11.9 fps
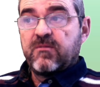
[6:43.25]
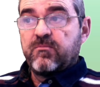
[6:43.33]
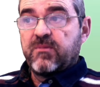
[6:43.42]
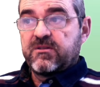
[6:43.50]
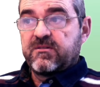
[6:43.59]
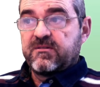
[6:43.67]

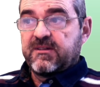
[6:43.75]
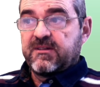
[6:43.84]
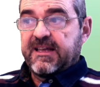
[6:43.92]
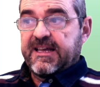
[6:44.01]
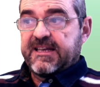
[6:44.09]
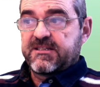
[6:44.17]
but
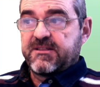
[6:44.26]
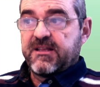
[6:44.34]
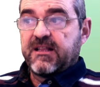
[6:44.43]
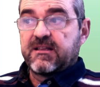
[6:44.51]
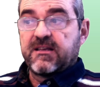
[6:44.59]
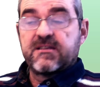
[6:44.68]
as
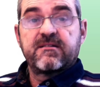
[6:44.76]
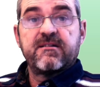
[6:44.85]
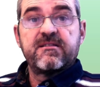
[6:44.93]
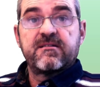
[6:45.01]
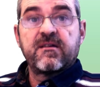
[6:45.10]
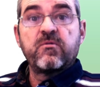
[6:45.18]
delta is
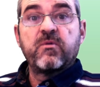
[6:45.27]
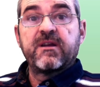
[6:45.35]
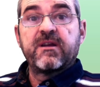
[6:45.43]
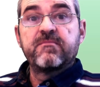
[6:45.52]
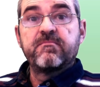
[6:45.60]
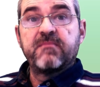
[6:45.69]
greater than
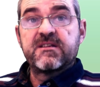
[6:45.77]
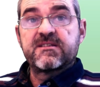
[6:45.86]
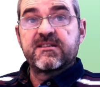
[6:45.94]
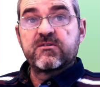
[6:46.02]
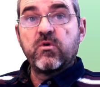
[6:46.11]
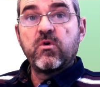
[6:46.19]
1 means
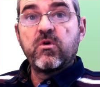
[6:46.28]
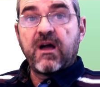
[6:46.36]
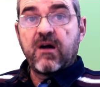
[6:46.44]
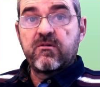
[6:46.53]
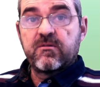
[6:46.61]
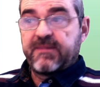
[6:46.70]
that all
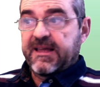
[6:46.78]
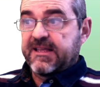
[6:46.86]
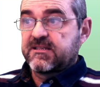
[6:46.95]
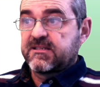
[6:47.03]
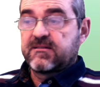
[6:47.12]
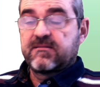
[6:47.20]
our
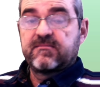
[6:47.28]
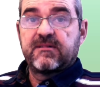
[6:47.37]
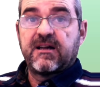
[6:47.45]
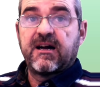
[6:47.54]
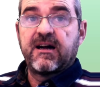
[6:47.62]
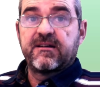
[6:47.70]
plants
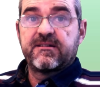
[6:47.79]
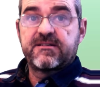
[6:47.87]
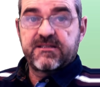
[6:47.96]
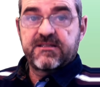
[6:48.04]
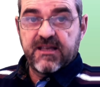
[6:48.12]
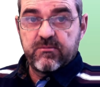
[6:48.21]
are
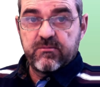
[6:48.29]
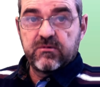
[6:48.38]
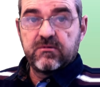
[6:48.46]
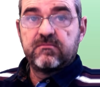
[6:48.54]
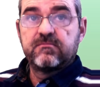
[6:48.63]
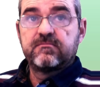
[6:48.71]
stable.
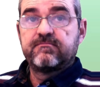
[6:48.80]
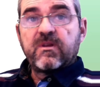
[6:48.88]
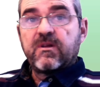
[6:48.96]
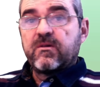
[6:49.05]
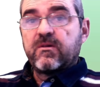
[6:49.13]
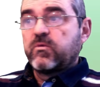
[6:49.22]

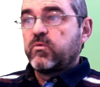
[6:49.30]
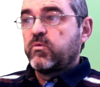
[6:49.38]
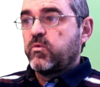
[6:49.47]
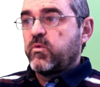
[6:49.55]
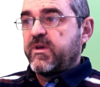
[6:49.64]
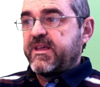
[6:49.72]

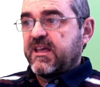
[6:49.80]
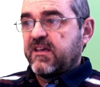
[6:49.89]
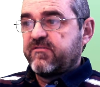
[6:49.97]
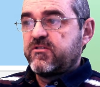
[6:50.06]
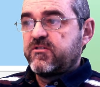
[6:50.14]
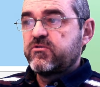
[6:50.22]
We
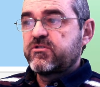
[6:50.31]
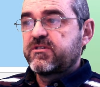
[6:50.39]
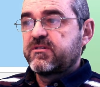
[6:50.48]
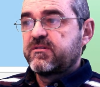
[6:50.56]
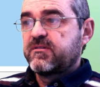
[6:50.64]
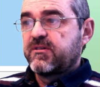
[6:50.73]
have
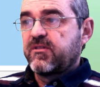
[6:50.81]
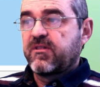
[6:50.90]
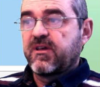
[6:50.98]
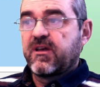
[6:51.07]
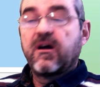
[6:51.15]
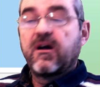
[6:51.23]
used
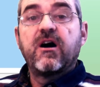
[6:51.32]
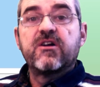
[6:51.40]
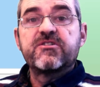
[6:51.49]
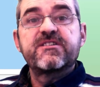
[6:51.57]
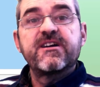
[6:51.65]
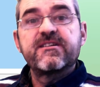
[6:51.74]
the
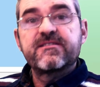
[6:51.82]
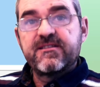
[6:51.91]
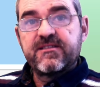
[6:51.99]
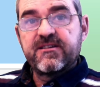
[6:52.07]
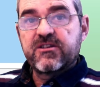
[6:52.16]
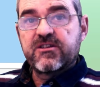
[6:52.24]

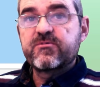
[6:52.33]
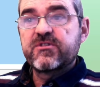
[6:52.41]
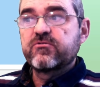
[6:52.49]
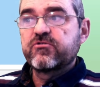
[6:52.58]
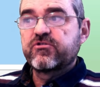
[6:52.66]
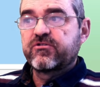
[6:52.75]
uncertainty
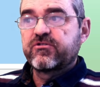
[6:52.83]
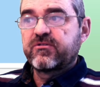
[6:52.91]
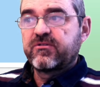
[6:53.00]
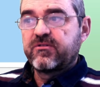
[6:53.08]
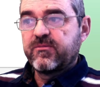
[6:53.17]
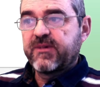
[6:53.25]
substitution
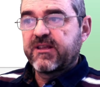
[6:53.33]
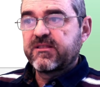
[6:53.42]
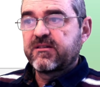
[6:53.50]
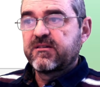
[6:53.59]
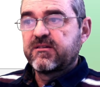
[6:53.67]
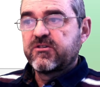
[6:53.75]

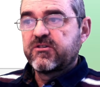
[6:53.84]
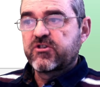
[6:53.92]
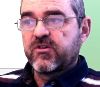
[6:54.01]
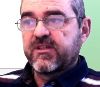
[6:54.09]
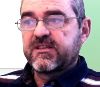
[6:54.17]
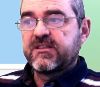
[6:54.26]
command
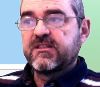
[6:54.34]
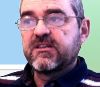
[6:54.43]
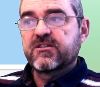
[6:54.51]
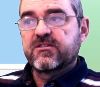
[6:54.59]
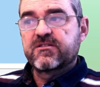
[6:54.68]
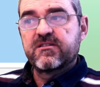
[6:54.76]
so that in
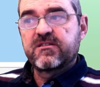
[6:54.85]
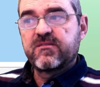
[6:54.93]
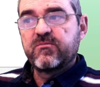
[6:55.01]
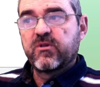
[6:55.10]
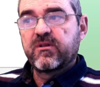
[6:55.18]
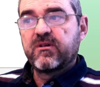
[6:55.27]
this
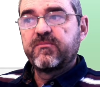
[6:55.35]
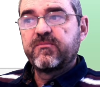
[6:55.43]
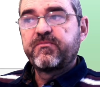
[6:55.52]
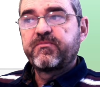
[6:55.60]
uncertain model